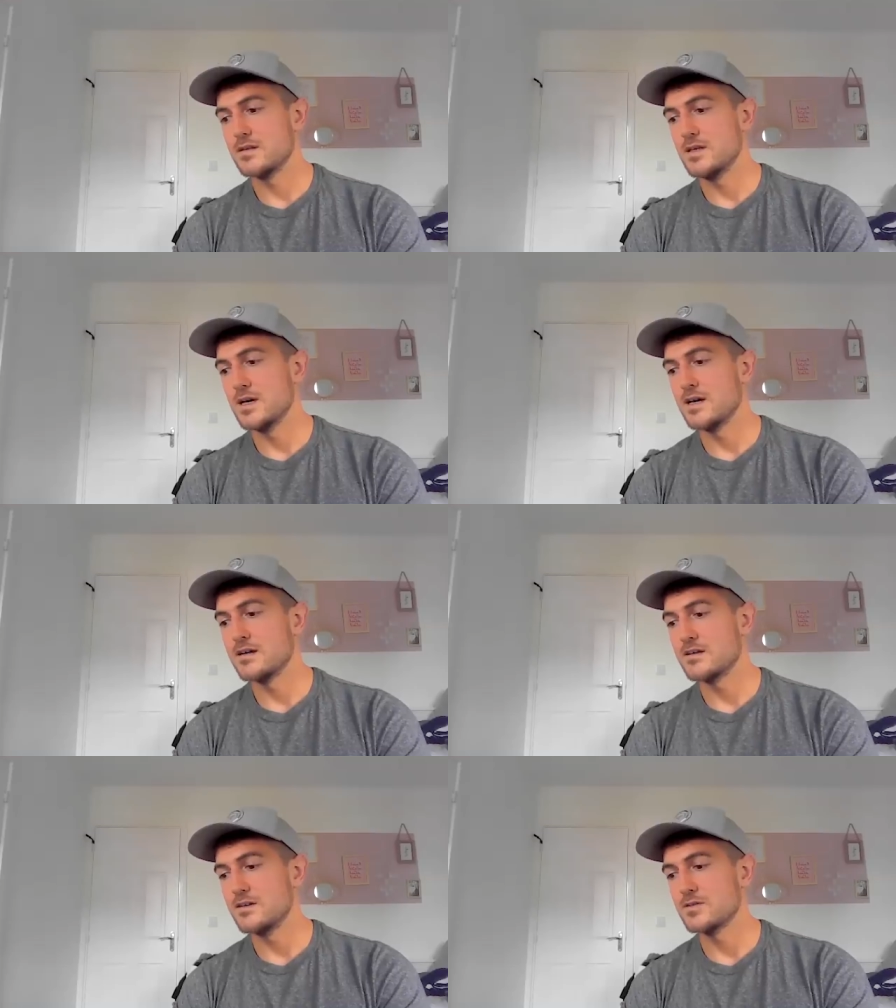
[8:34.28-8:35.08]

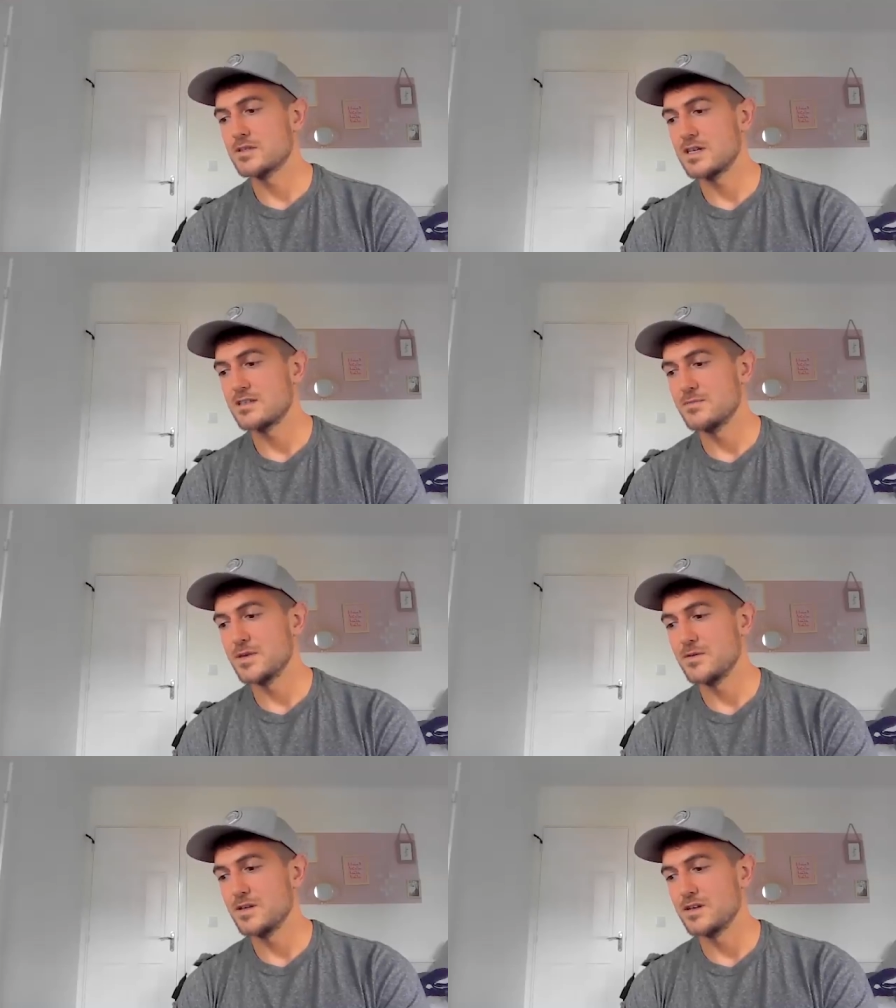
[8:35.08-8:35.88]
Yeah, you were saying to
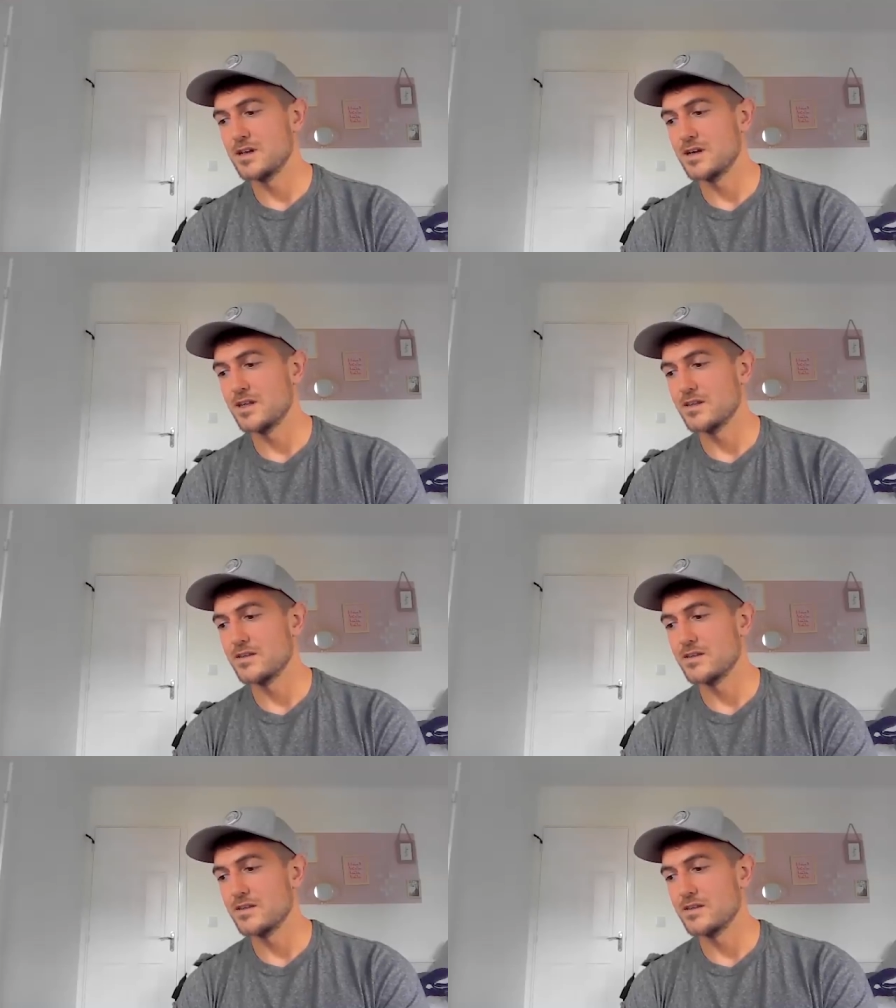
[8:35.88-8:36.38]
me, weren't you, like,